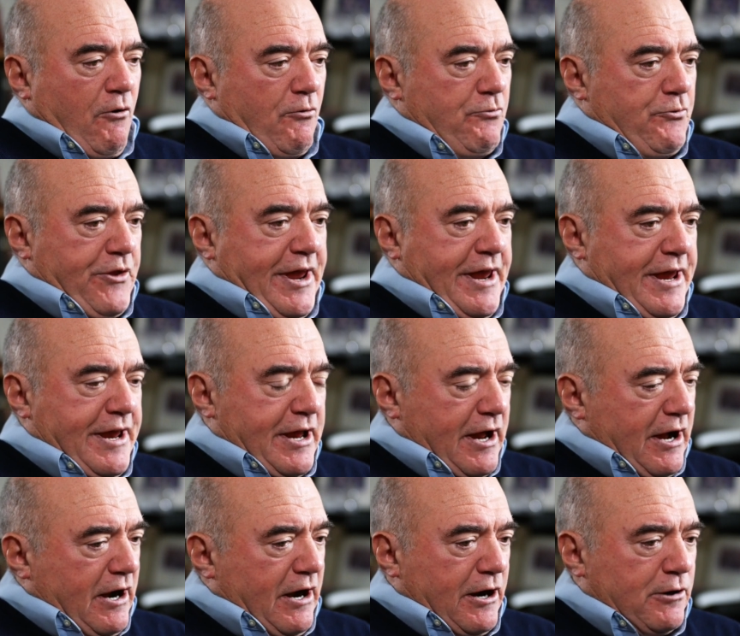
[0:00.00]
the
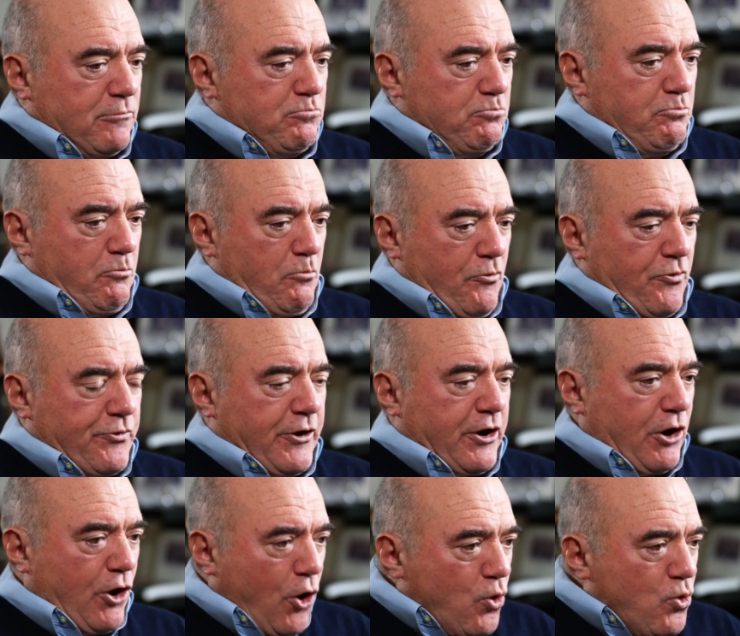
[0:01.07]

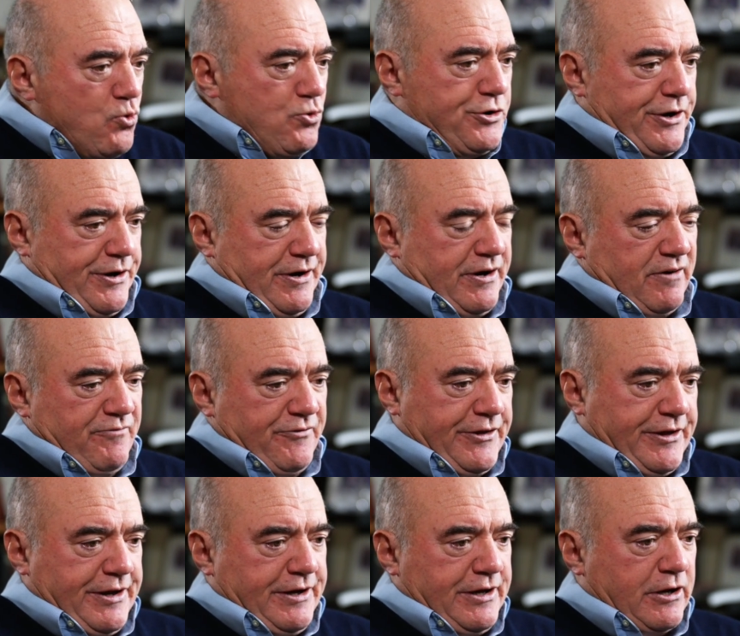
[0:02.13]
coat of the
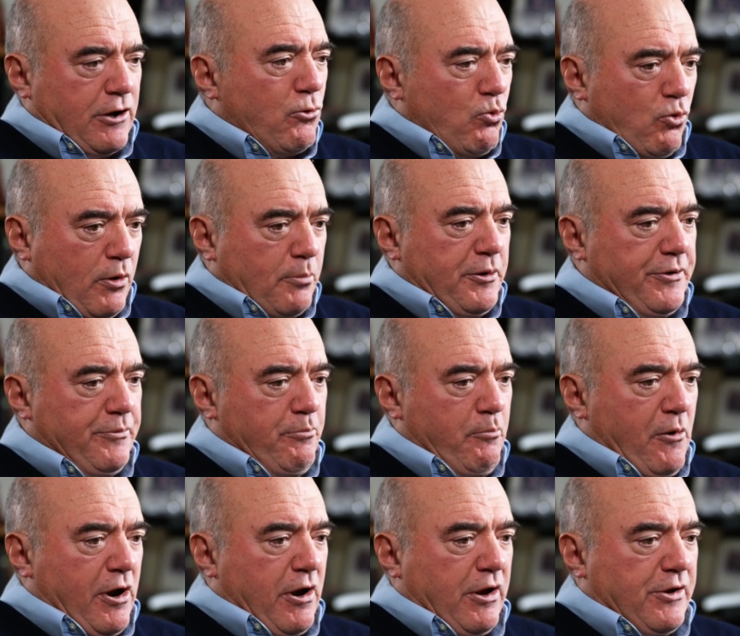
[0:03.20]
young woman
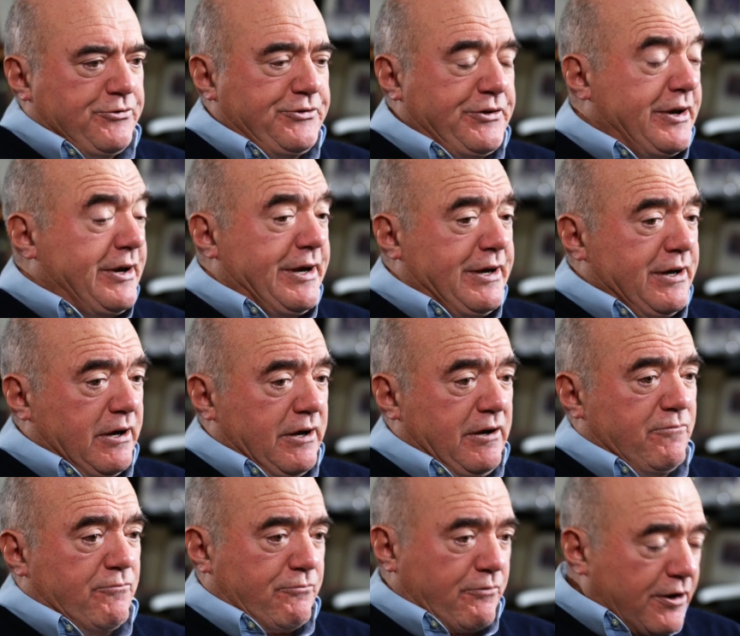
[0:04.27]
sitting
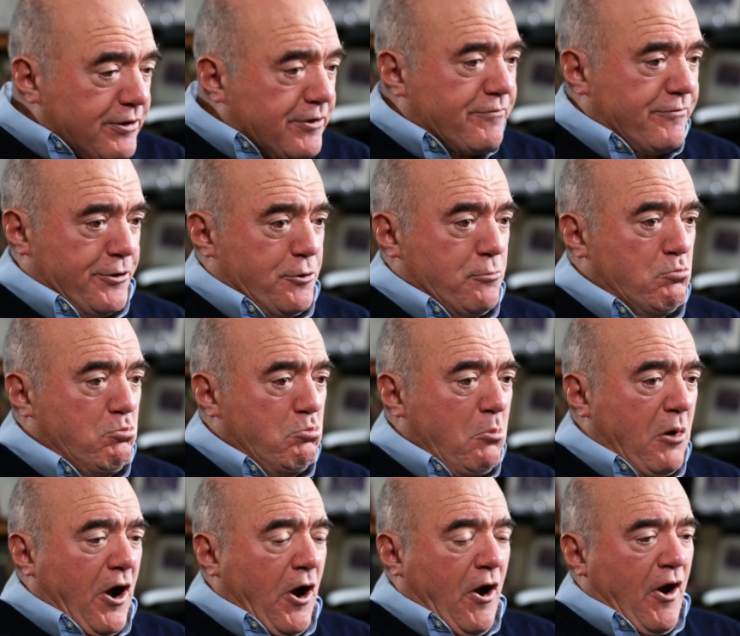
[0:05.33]
in front of him.
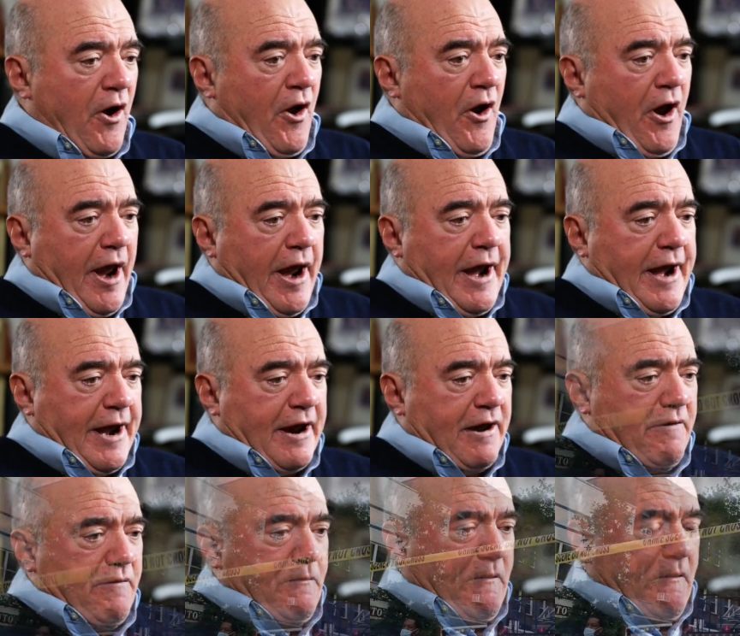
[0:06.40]

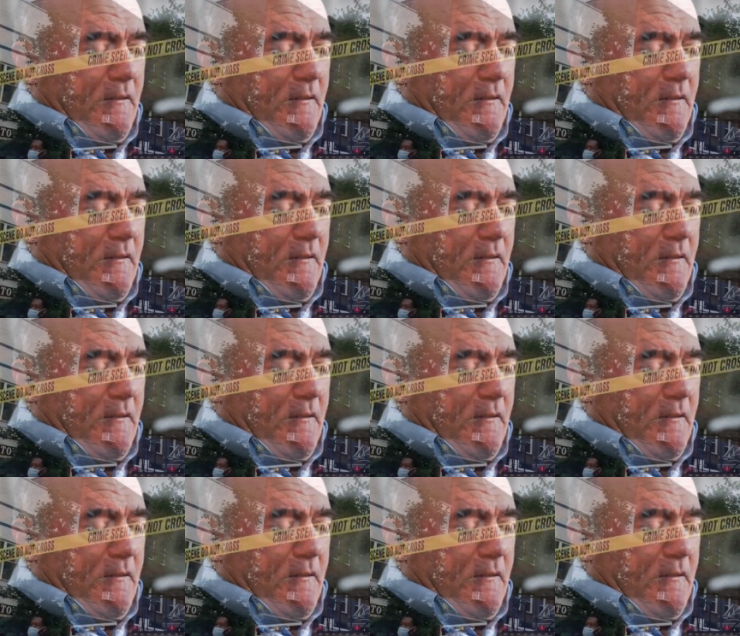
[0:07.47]
And